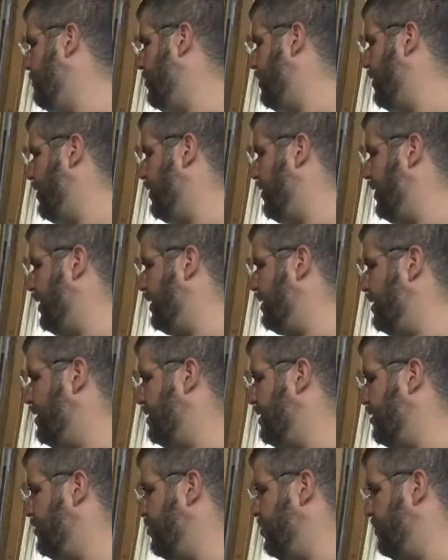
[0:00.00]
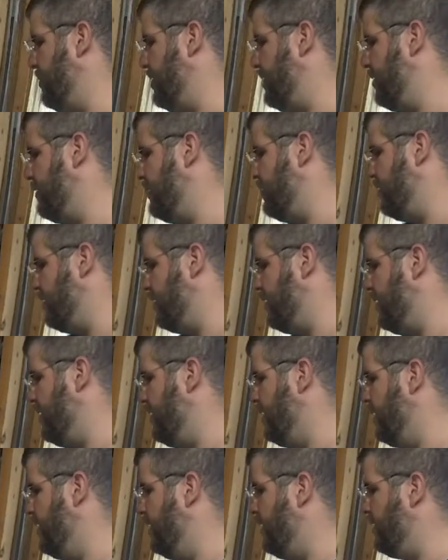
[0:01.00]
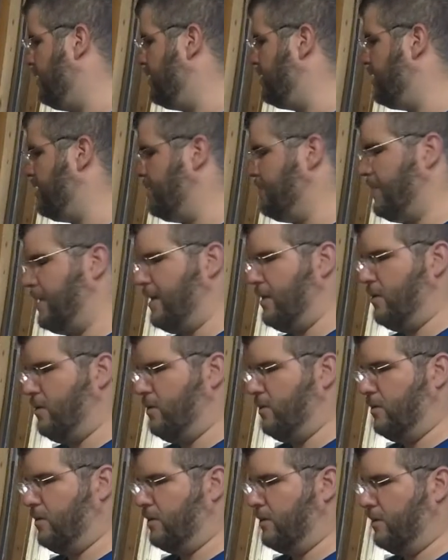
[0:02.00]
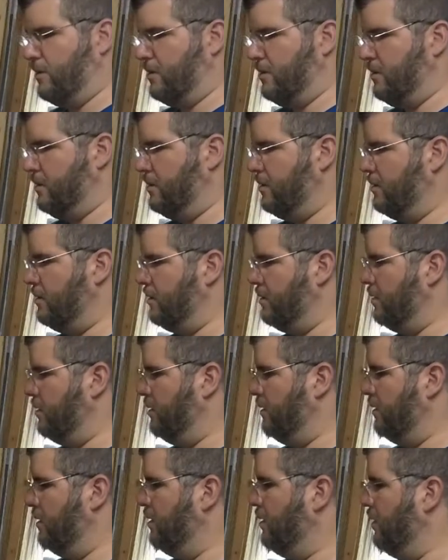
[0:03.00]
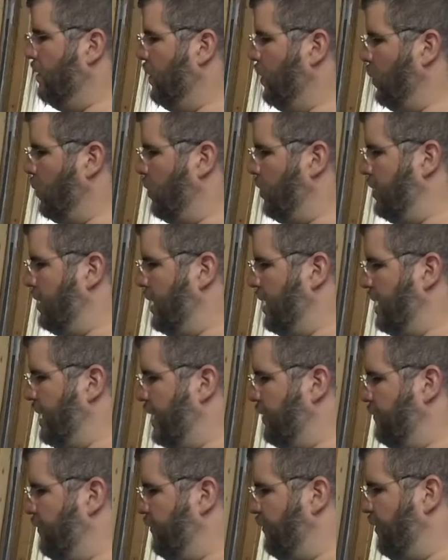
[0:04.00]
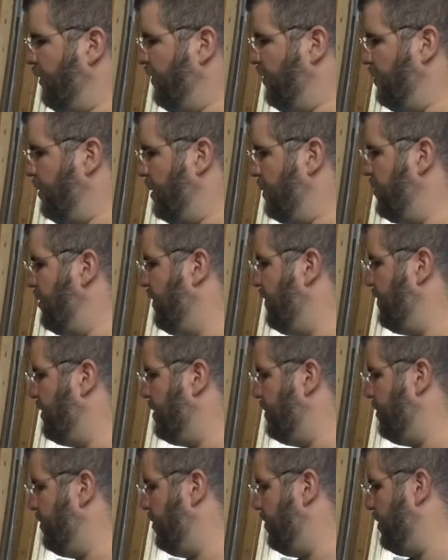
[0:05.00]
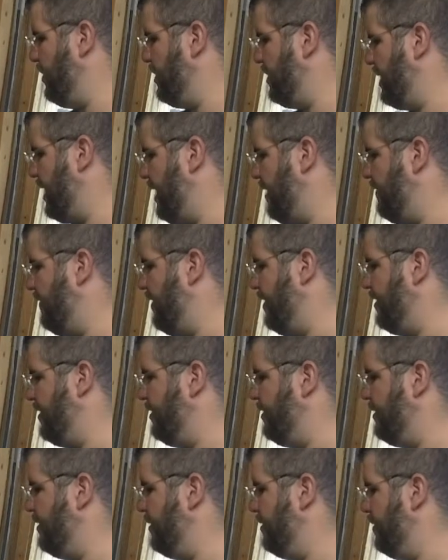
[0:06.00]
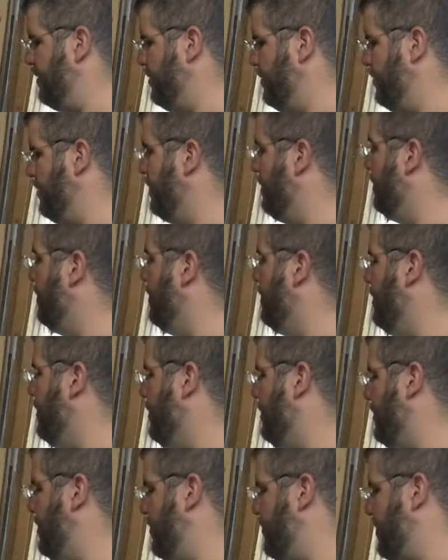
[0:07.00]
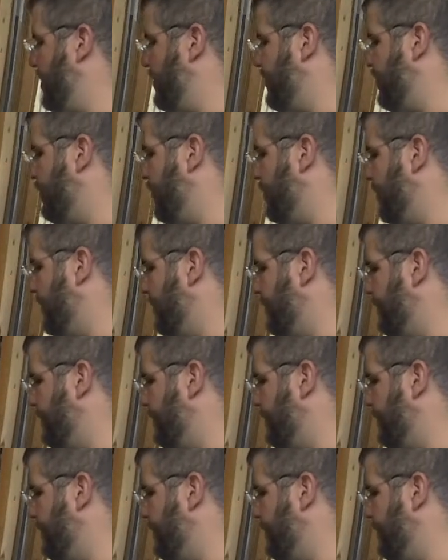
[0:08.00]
Right, this is the drill bits and tools. This is my older one that I got for free from my previous employer. Just getting the switch for it.